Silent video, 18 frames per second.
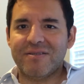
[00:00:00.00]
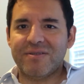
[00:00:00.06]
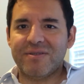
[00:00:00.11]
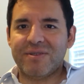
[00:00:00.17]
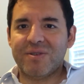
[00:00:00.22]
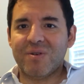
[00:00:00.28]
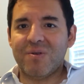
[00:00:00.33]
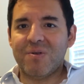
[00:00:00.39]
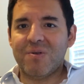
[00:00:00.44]

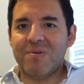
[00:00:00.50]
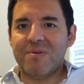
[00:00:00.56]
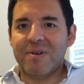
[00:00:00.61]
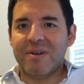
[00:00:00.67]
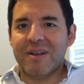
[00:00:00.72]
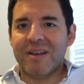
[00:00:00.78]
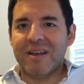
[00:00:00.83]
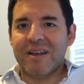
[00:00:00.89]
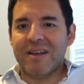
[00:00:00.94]
So
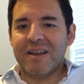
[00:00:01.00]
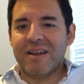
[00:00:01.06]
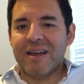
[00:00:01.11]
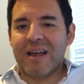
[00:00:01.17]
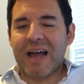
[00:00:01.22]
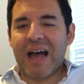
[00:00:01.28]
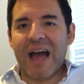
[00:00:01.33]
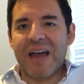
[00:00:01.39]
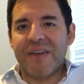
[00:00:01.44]

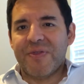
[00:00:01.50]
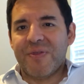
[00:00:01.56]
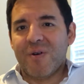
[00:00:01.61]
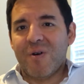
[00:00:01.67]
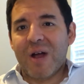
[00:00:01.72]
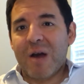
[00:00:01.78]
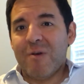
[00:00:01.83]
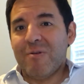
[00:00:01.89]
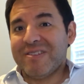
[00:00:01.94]
I
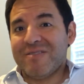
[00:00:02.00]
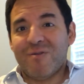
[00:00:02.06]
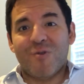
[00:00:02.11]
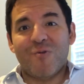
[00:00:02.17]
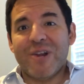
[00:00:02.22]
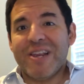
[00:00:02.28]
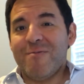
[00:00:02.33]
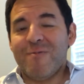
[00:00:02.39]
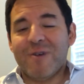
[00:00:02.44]
thought I
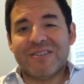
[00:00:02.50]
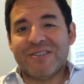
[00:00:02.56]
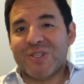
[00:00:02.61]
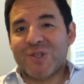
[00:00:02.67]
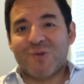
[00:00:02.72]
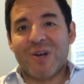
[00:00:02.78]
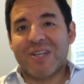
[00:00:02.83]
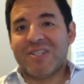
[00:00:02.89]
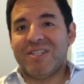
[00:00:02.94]
already was
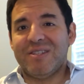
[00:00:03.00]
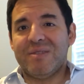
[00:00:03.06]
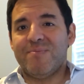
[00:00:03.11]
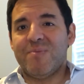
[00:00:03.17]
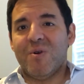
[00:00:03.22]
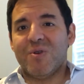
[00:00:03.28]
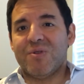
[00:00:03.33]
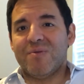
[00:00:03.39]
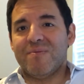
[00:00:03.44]
scratching the
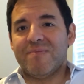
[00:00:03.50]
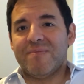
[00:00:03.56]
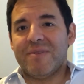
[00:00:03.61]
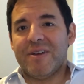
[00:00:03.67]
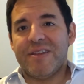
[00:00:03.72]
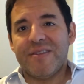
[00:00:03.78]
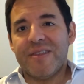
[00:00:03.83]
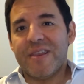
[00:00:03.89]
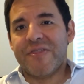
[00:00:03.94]
bottom
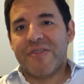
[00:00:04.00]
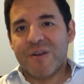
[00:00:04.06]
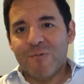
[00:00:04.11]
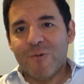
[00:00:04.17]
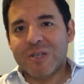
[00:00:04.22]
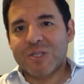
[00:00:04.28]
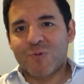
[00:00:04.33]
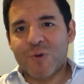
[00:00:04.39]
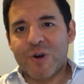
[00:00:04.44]
and nothing
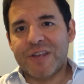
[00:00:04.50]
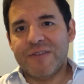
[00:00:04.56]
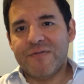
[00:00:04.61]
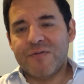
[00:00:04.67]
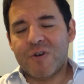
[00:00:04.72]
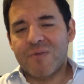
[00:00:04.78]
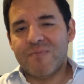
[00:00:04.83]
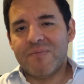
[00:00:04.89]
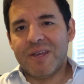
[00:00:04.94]
was working
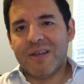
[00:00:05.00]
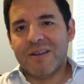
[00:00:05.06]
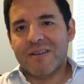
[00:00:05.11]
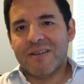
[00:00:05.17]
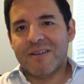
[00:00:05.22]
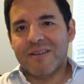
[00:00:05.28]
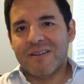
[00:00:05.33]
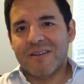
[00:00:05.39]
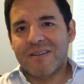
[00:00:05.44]
for me.
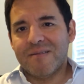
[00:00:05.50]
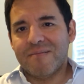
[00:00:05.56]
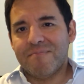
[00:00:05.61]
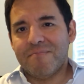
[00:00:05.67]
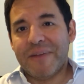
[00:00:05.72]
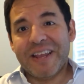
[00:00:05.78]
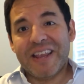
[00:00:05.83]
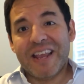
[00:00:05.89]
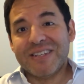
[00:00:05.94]

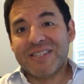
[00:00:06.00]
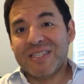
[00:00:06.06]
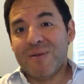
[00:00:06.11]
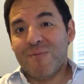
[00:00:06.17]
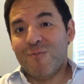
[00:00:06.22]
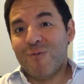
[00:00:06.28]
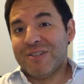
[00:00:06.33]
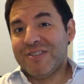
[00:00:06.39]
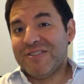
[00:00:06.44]
My next
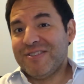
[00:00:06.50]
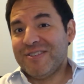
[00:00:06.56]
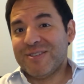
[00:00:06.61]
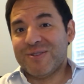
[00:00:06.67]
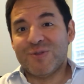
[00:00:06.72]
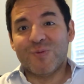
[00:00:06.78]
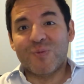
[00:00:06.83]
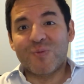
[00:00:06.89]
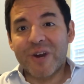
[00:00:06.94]
step was
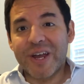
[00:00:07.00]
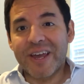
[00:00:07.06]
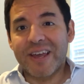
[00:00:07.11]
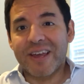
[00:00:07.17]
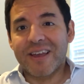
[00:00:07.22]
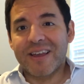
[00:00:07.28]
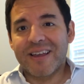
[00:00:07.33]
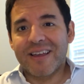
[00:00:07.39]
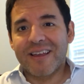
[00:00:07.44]
just to pray
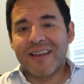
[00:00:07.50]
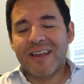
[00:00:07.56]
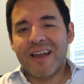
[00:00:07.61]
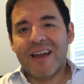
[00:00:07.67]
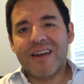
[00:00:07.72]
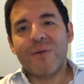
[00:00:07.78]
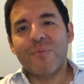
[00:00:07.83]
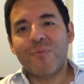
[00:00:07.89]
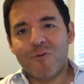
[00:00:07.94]

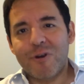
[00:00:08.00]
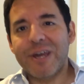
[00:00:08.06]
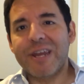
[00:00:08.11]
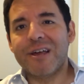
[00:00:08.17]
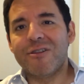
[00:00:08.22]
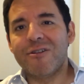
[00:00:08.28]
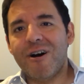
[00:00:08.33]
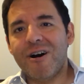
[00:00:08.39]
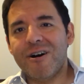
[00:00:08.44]
and I prayed
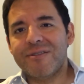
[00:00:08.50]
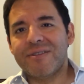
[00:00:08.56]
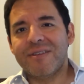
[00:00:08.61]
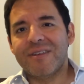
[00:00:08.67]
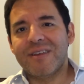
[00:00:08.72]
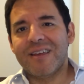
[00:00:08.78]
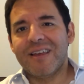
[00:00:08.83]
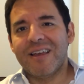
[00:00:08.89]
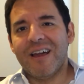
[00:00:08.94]
a lot.
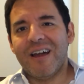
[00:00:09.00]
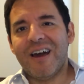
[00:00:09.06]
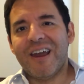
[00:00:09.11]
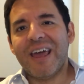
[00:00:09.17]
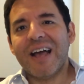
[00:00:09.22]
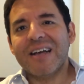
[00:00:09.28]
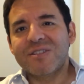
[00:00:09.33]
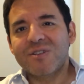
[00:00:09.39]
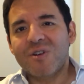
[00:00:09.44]
And
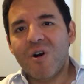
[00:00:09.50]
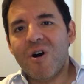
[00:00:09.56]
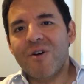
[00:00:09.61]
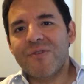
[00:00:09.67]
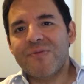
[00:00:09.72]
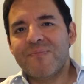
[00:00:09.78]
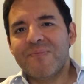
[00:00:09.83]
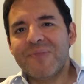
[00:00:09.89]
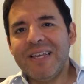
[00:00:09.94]
I asked
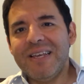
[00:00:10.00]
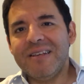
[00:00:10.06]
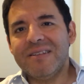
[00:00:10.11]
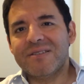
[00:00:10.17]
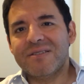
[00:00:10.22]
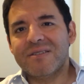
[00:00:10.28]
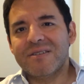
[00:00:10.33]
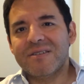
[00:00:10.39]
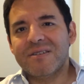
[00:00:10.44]
God,
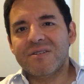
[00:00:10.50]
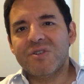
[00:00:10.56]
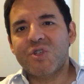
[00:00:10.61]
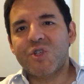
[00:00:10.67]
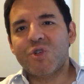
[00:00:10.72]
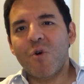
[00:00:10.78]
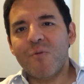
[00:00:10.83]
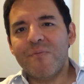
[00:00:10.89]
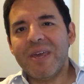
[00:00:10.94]
please
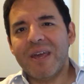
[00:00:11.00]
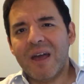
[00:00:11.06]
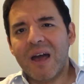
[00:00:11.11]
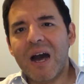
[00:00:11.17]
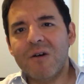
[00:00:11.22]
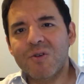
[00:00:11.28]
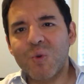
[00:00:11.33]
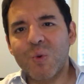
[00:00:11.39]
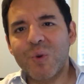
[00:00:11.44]
show me
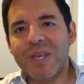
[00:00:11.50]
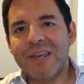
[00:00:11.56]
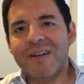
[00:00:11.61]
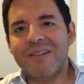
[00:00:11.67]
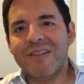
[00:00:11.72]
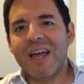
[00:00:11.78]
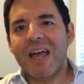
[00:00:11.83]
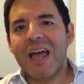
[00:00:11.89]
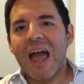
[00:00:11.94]
how to
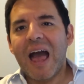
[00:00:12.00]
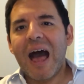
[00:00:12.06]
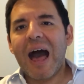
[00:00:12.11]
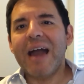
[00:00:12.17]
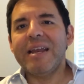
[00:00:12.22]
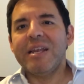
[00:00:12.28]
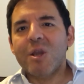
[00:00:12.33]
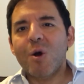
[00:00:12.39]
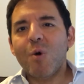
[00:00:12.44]
heal.
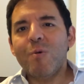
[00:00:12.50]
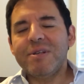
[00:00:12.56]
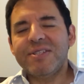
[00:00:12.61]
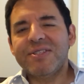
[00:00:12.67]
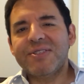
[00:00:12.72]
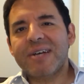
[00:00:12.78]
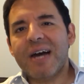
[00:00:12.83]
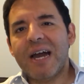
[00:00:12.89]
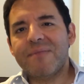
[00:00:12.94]
I know
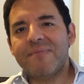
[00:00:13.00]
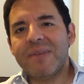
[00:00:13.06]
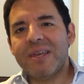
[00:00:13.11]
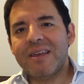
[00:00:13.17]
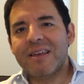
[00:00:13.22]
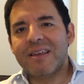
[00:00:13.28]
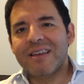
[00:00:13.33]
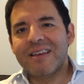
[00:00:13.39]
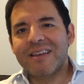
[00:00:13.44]
inside
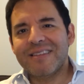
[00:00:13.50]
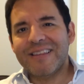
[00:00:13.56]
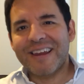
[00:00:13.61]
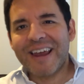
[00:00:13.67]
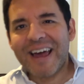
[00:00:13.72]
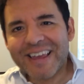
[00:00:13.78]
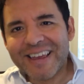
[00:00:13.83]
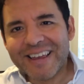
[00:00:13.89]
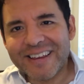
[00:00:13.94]
me that
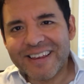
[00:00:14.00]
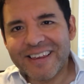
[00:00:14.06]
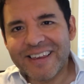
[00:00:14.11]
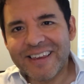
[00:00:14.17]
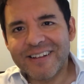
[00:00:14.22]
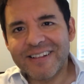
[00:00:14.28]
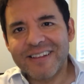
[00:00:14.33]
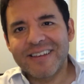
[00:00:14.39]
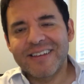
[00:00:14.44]
I can
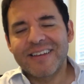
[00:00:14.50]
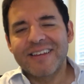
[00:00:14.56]
heal.